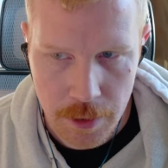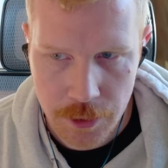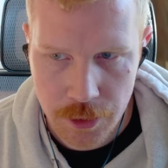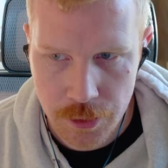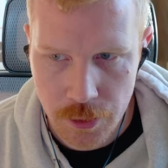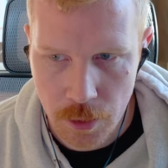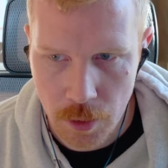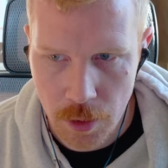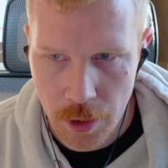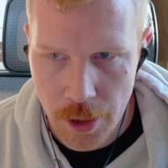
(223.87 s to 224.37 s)

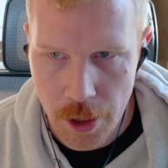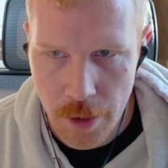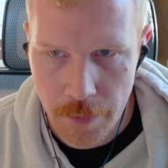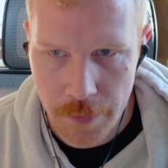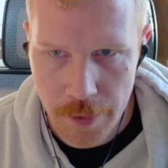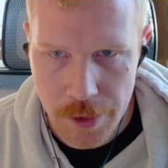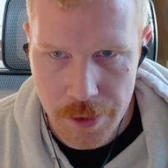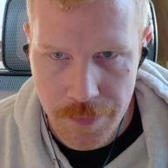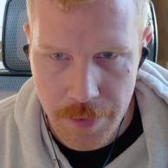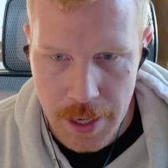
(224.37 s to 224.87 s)
Scrolling over,
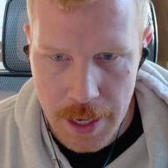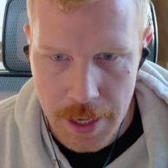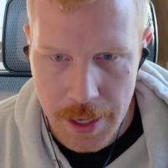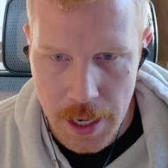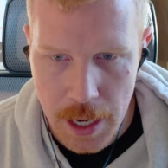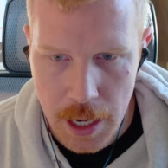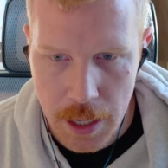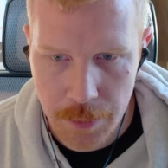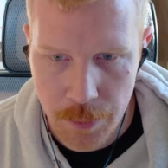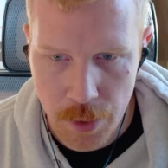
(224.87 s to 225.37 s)
you've got
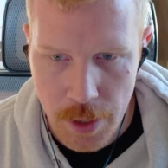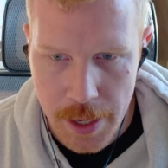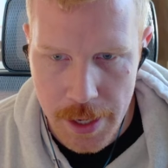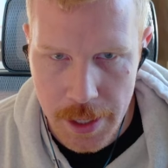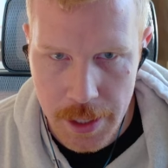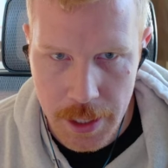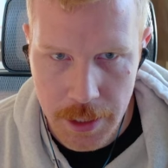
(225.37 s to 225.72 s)
non-branded